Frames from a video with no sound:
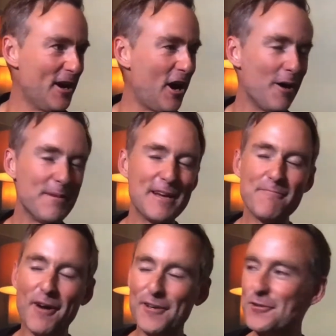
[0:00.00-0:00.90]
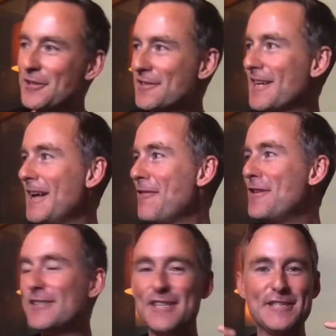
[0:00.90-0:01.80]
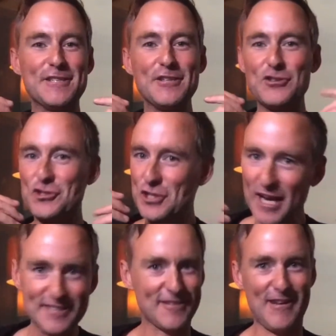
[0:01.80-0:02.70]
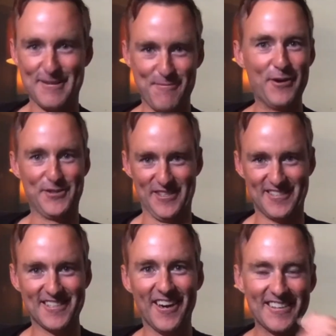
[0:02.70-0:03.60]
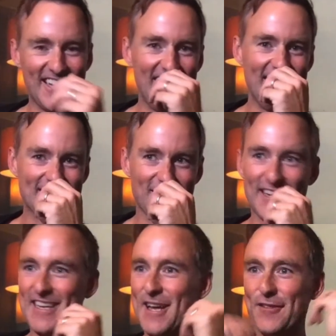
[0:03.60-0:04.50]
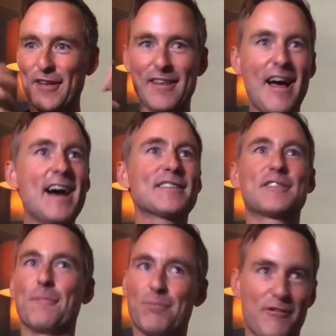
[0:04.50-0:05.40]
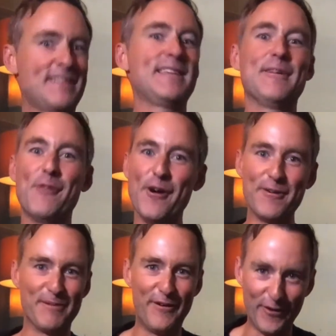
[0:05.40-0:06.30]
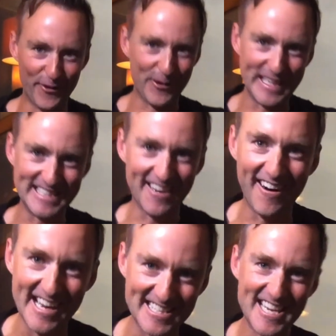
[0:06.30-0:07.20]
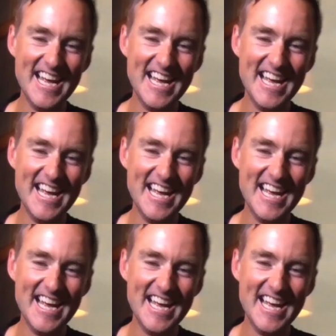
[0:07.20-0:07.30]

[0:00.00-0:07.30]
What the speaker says: I mean, my goodness, this is just like Moses, okay? It's like the last depressing word before he dies.